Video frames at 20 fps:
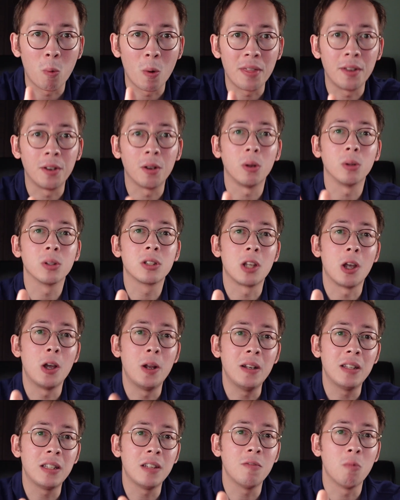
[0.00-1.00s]
with an
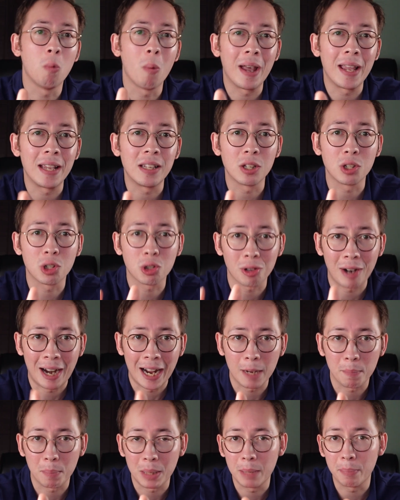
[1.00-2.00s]
alternative way to
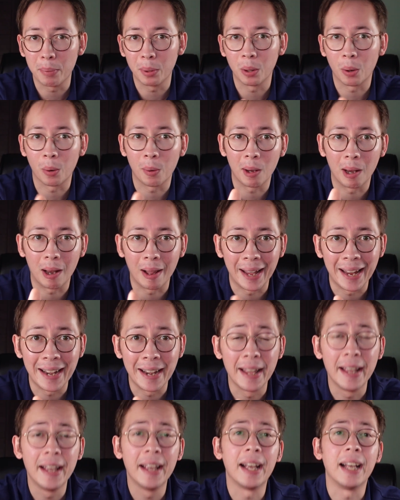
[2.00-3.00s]
track people
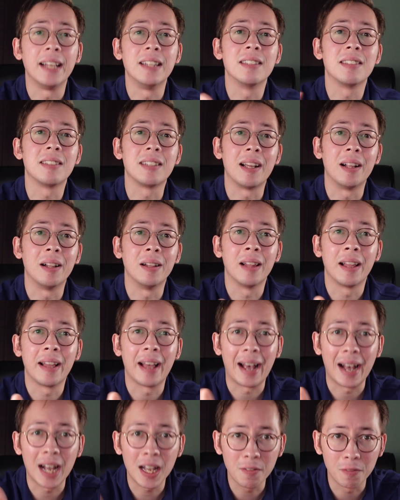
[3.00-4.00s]
online and sell
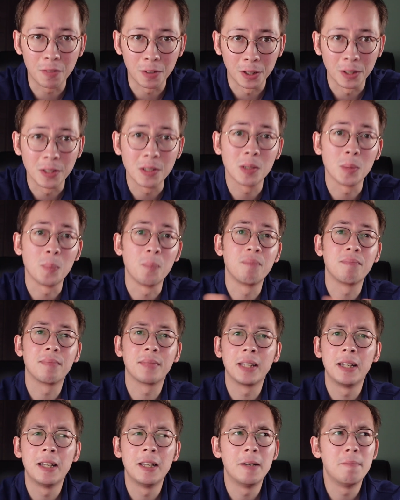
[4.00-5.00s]
adverts.
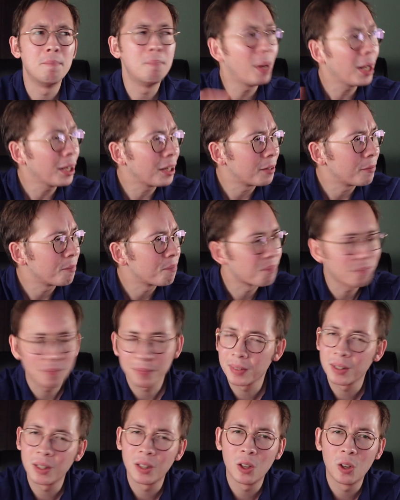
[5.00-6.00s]
But
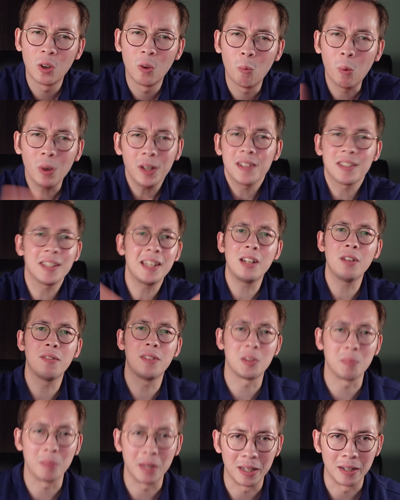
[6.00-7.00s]
what does any of
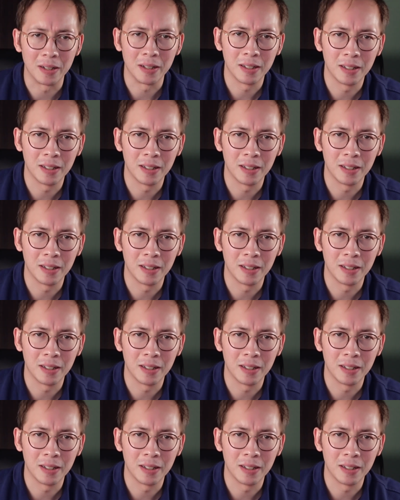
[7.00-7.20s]
this mean?